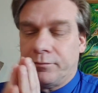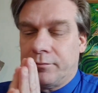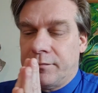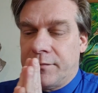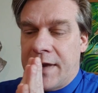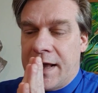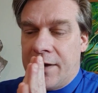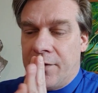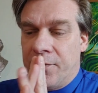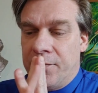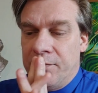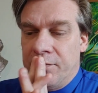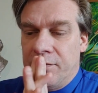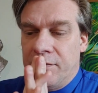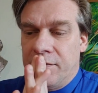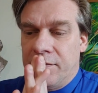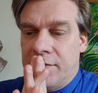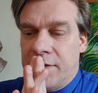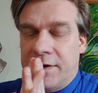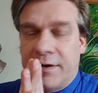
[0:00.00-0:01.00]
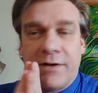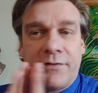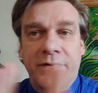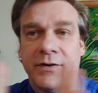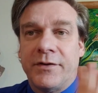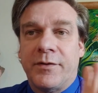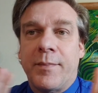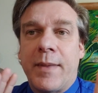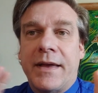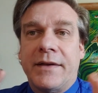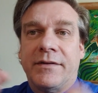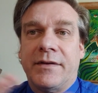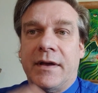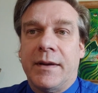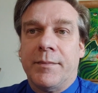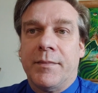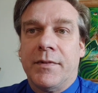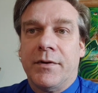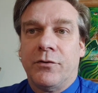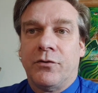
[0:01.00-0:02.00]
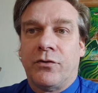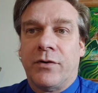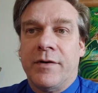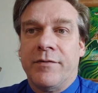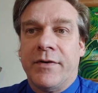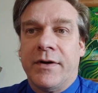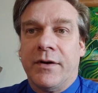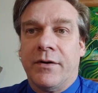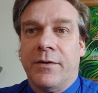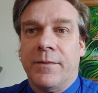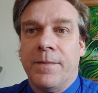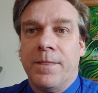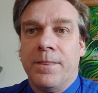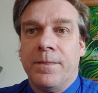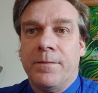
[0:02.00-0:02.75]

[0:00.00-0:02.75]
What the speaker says: Now, the difference may seem trivial,